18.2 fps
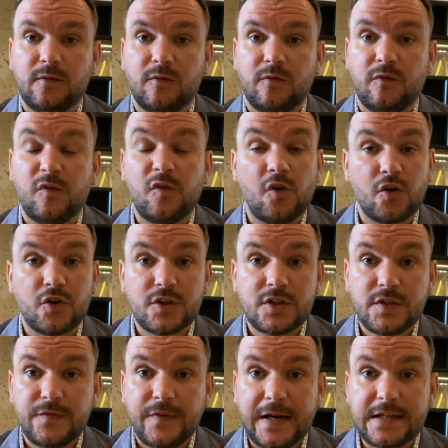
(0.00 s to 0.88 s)

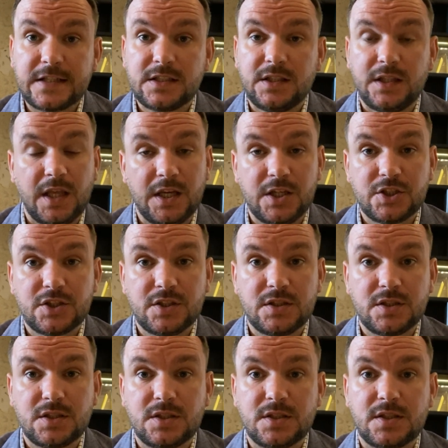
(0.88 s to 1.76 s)
forced
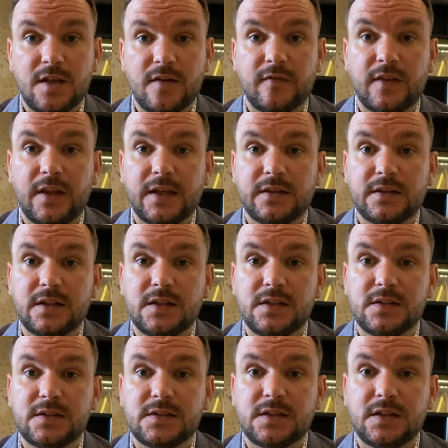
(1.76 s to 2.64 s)
vaccinations and stuff like
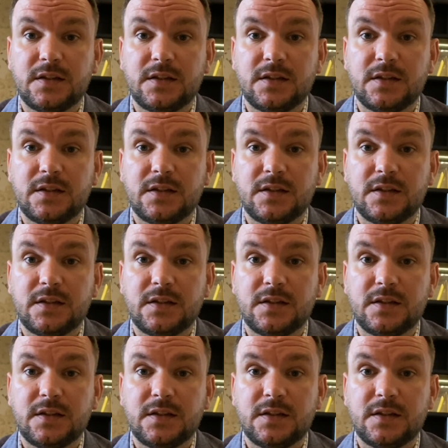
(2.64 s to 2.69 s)
this,